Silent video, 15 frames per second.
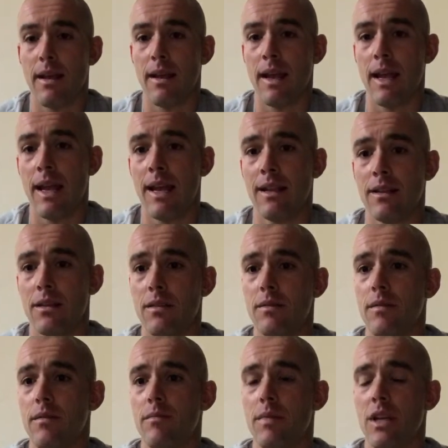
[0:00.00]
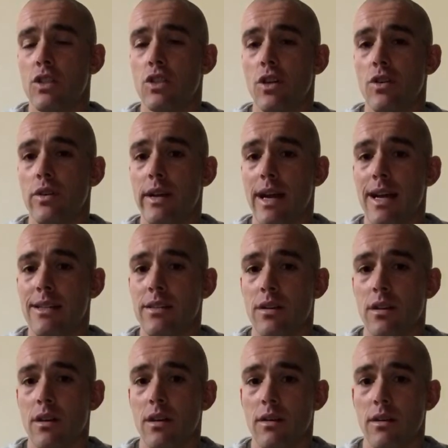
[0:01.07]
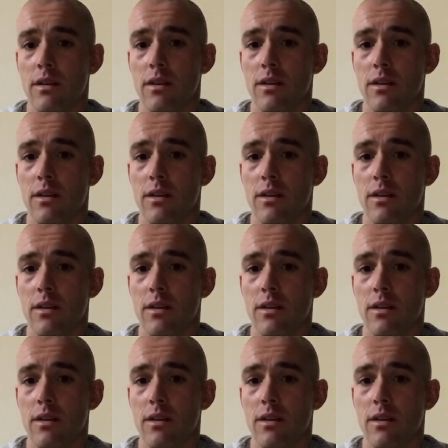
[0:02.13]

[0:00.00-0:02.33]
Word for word: And make sure you guys are